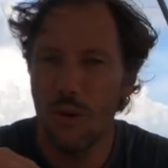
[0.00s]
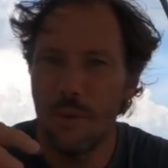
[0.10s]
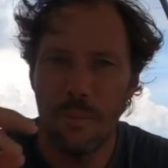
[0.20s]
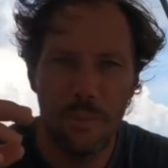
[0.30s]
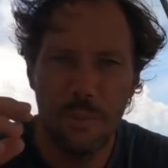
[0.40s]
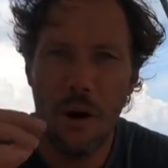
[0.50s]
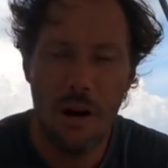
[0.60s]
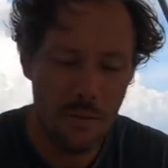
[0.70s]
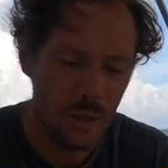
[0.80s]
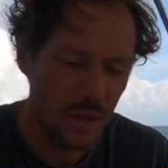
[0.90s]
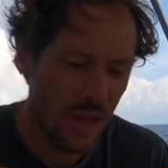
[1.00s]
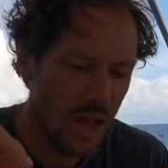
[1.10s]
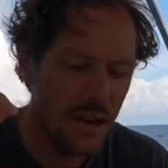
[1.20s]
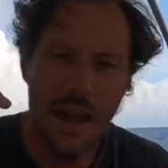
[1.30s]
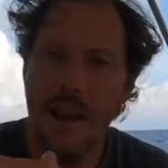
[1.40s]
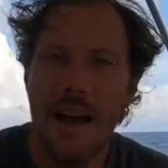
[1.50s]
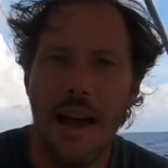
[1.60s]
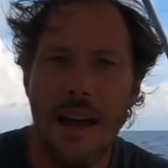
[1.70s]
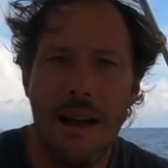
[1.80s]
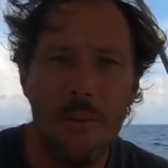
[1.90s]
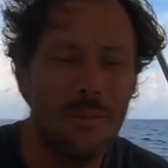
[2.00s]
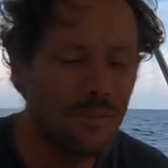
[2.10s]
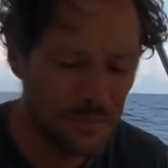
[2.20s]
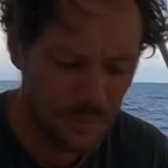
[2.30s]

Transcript: with parmesan and ham.